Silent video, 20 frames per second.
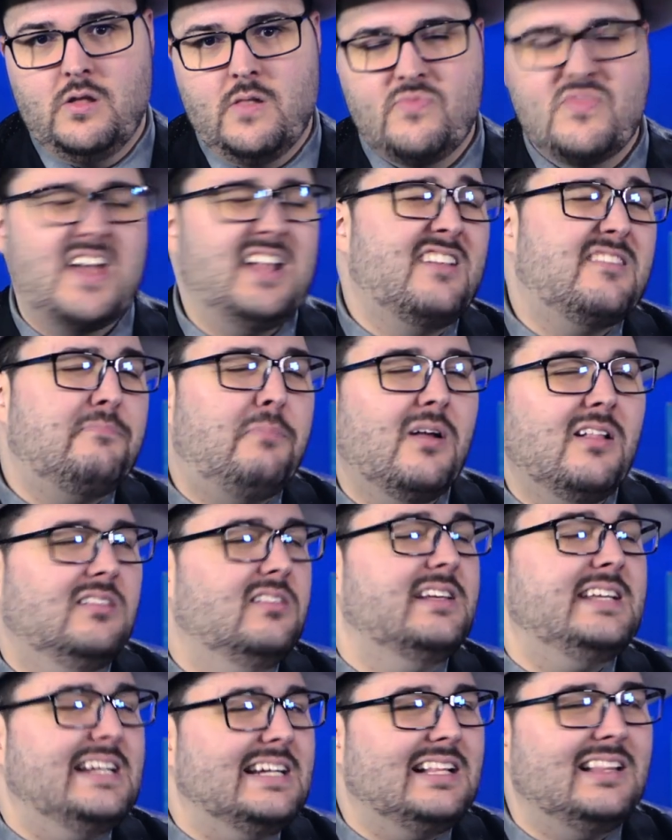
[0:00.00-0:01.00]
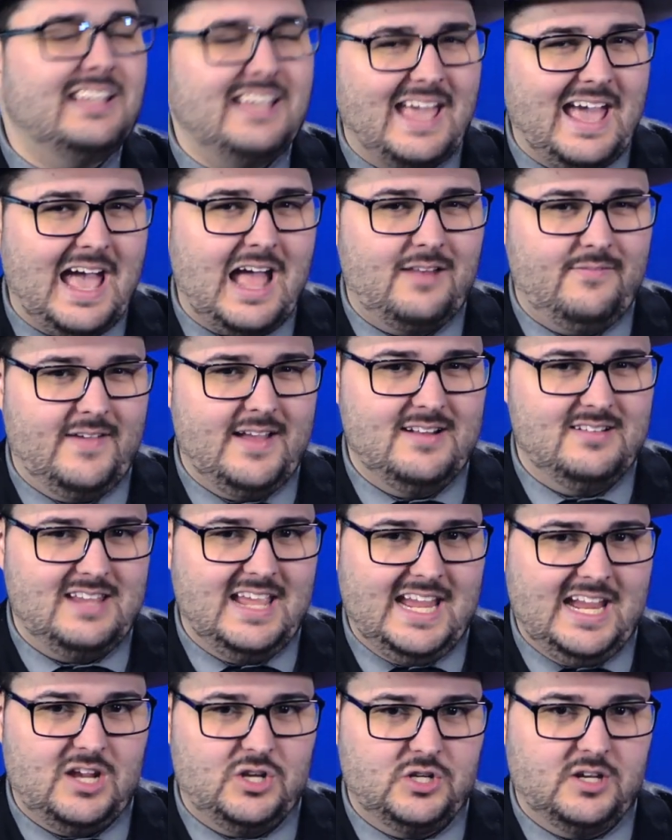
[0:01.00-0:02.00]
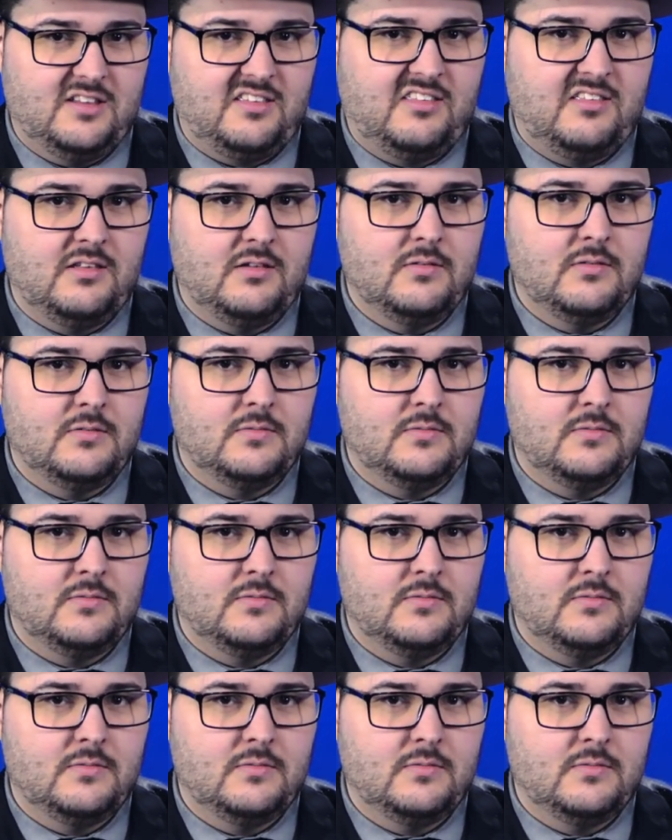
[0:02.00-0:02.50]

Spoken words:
that is politically advantageous.